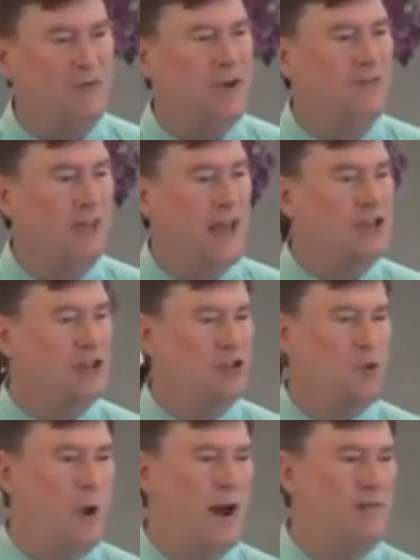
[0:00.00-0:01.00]
Revelation
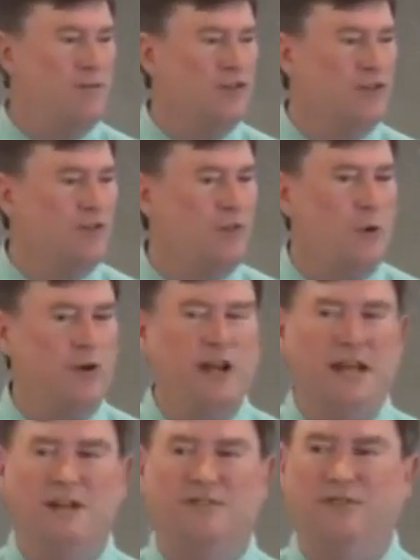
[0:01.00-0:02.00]
20, verses
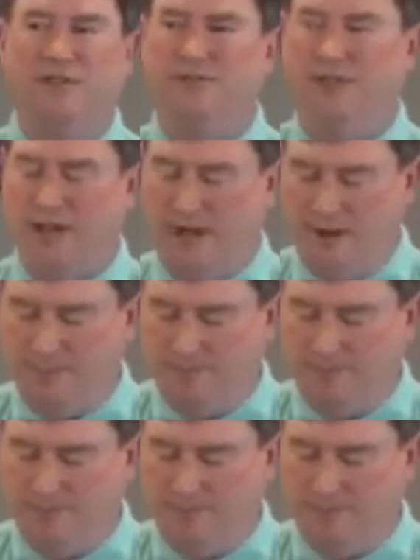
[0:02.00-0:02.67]
14 and 15.